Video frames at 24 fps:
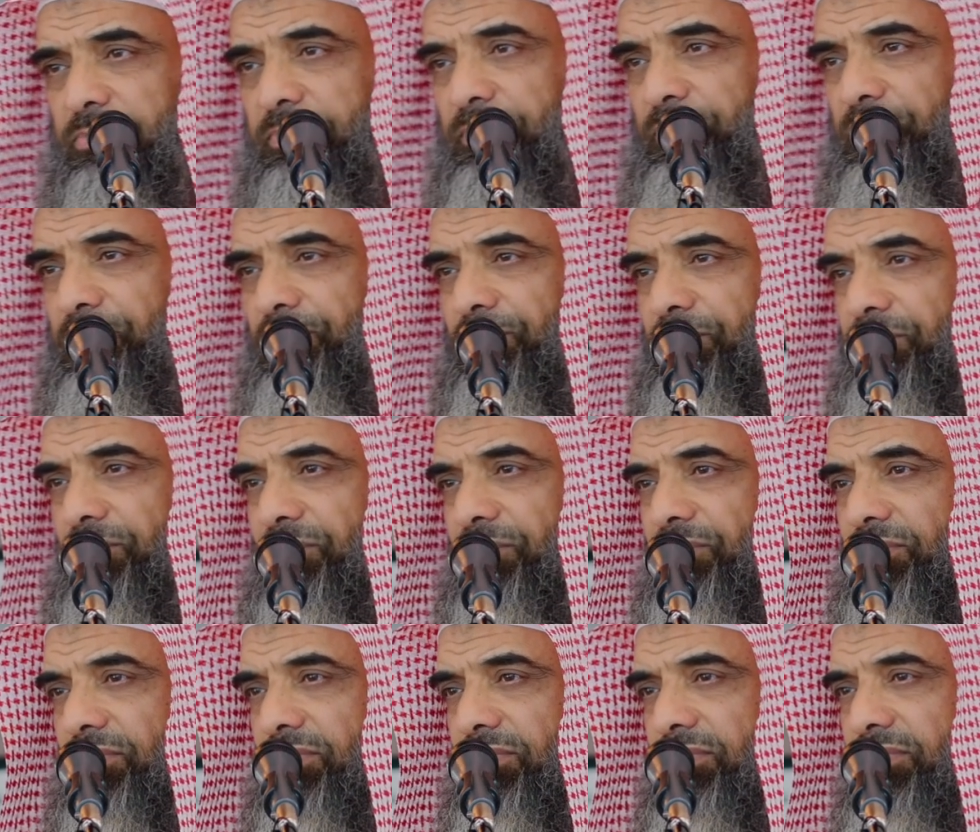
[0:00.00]

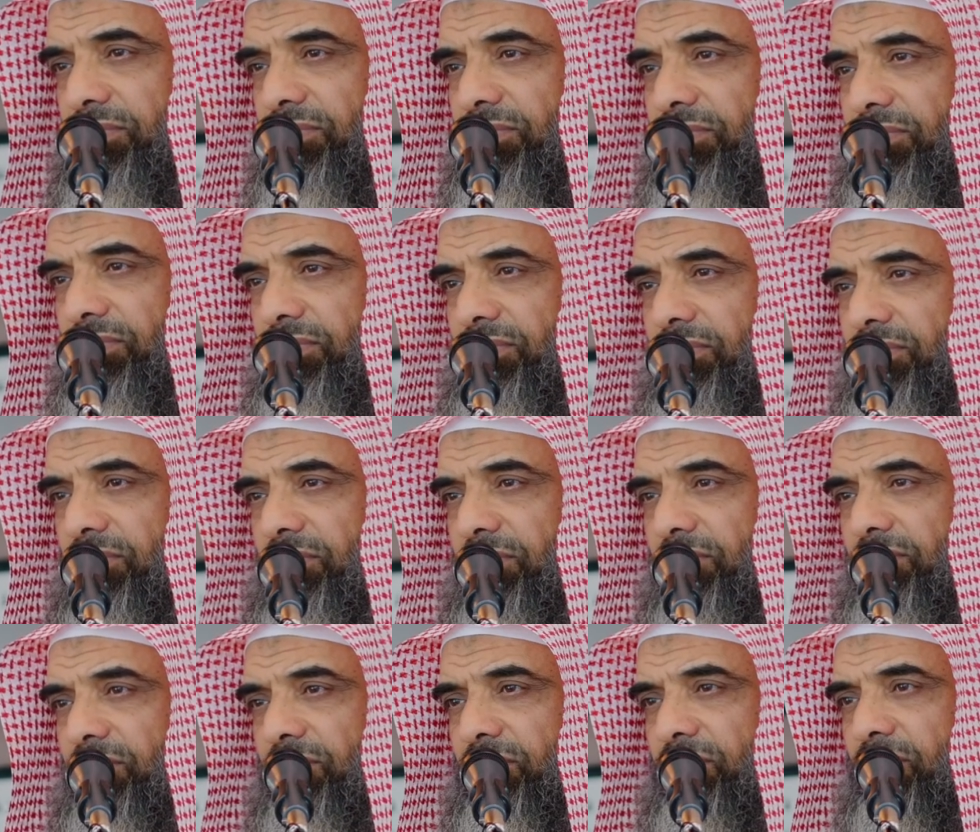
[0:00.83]

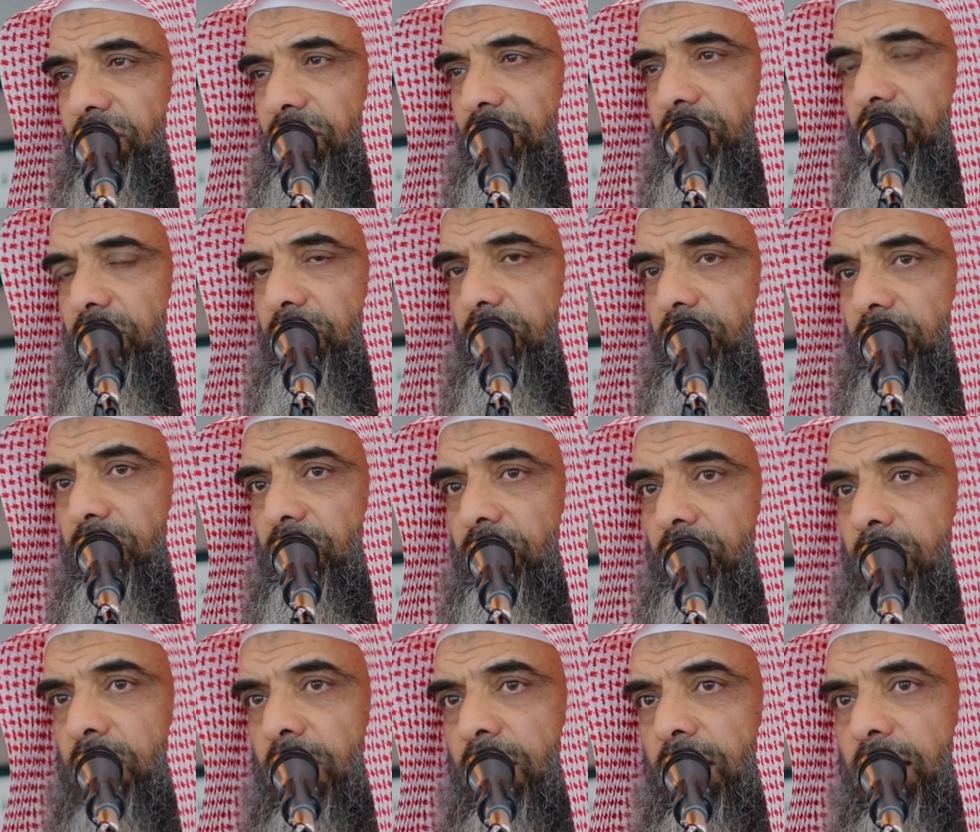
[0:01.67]

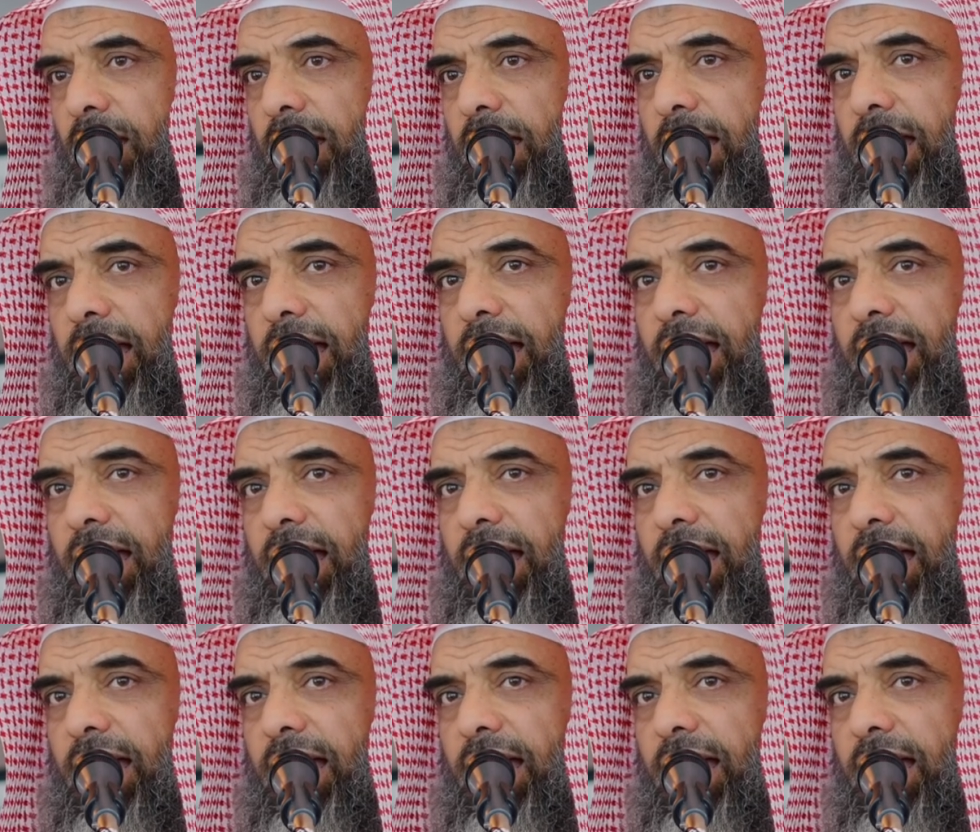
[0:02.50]
(silence)